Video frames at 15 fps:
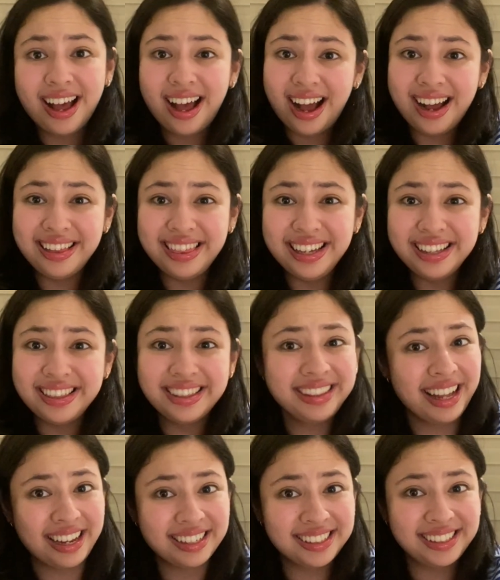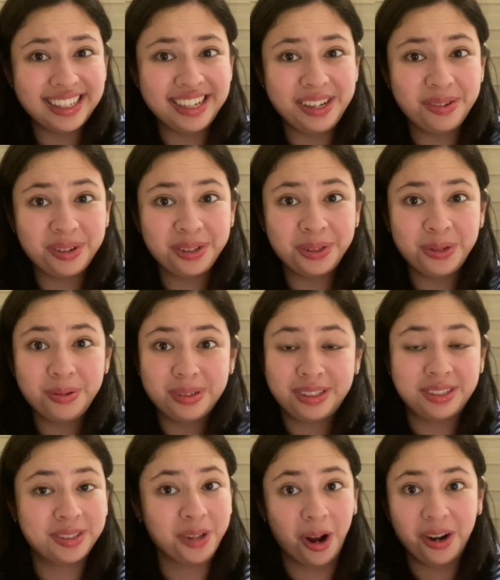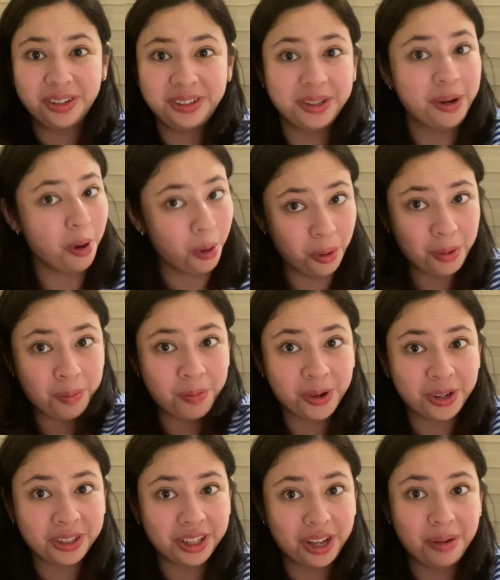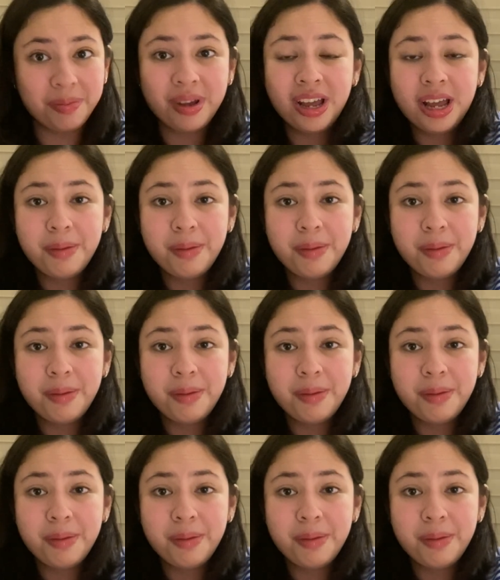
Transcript: I think the next thing you can do is start your own book club,